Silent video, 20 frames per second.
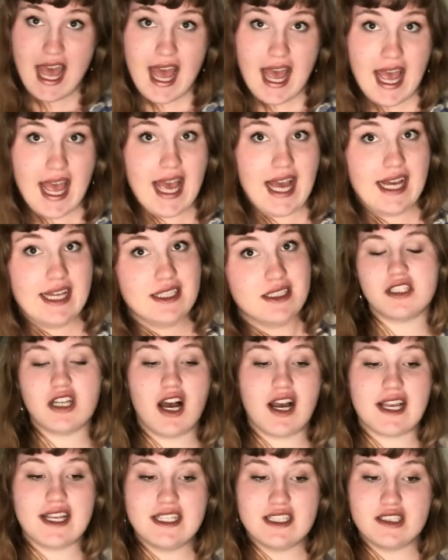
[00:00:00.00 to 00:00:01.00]
and
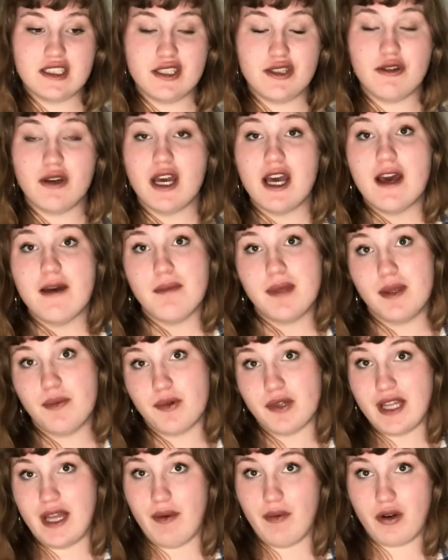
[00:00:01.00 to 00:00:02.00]
talking to people
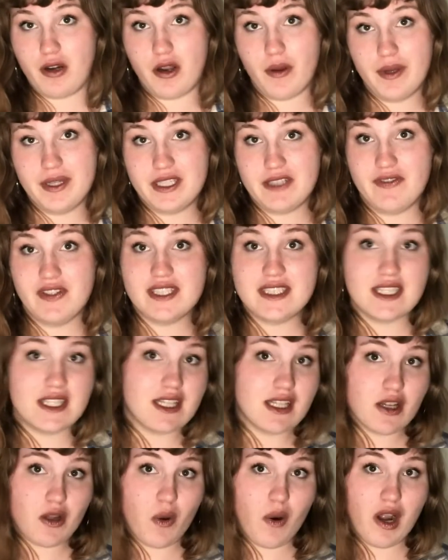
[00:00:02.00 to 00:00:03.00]
that were going to visit
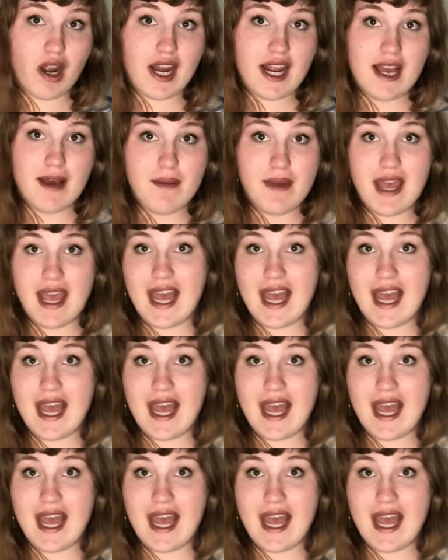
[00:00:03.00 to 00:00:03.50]
the aquarium.